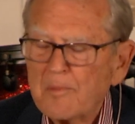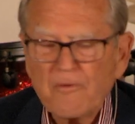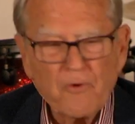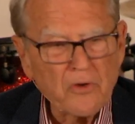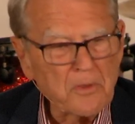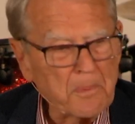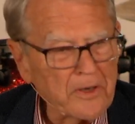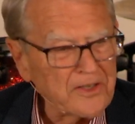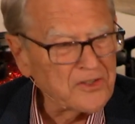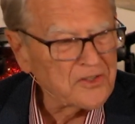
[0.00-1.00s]
before you
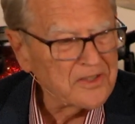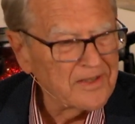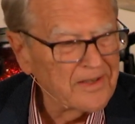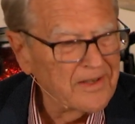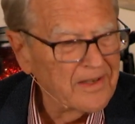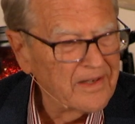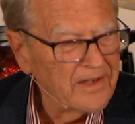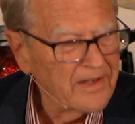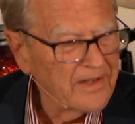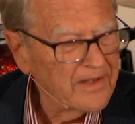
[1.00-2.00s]
preach.
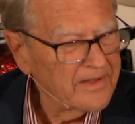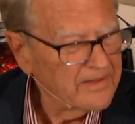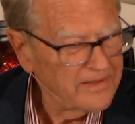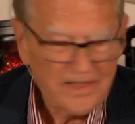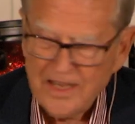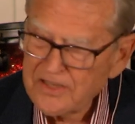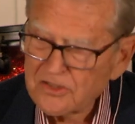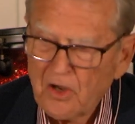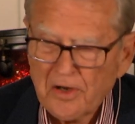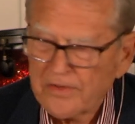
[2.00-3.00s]
He
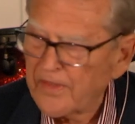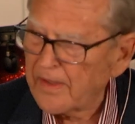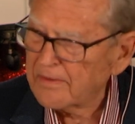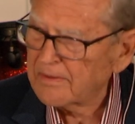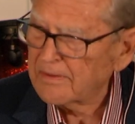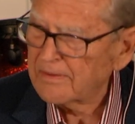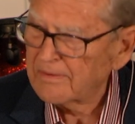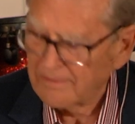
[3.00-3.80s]
started that.